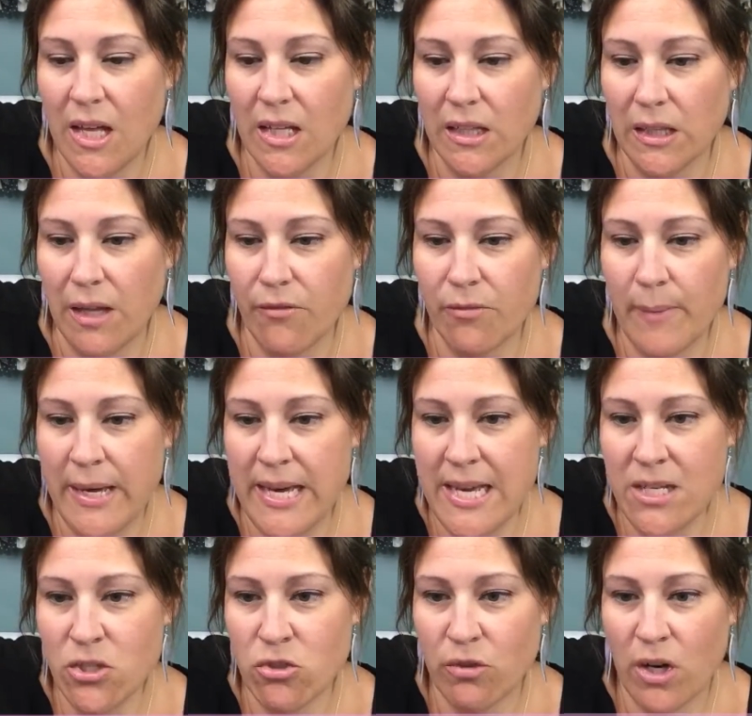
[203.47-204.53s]
Love my
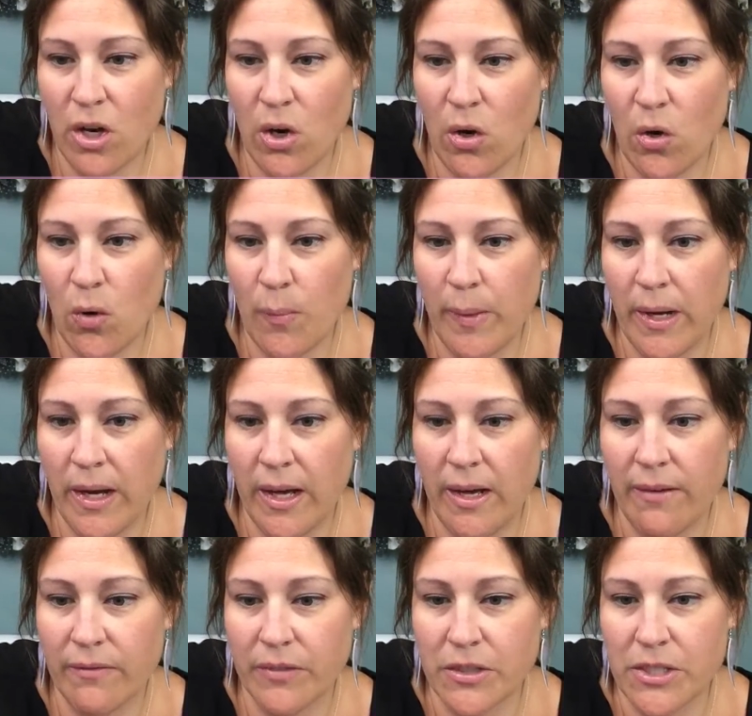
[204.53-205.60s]
intro,
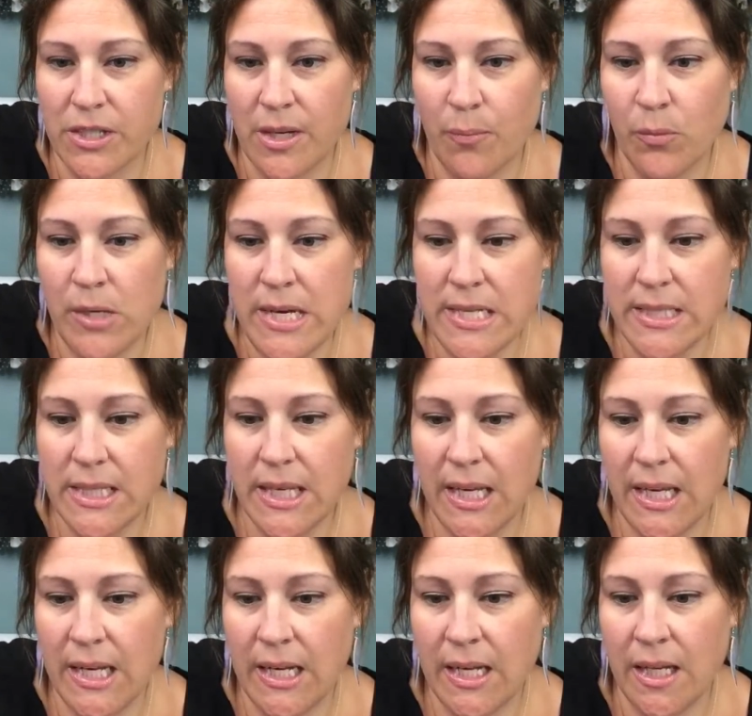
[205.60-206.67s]
but for some
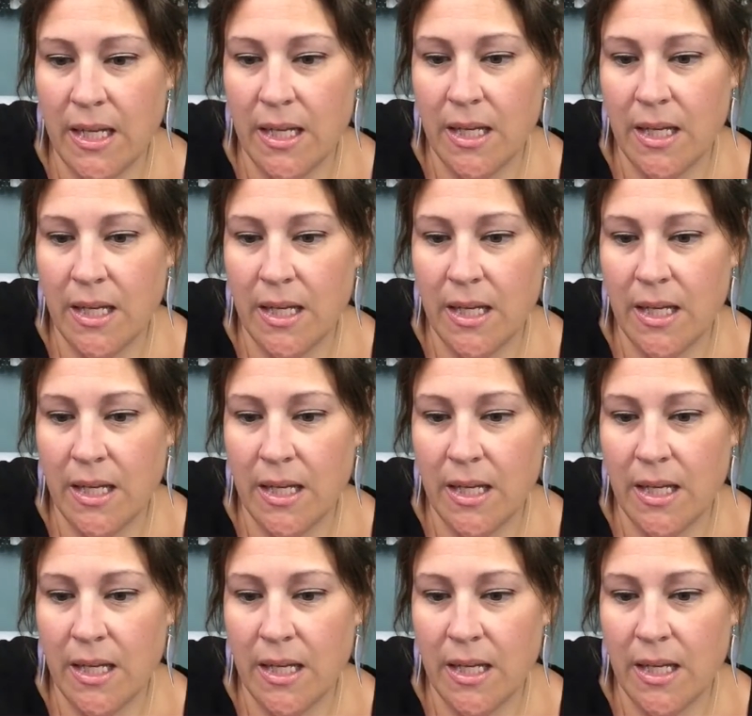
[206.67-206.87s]
reason,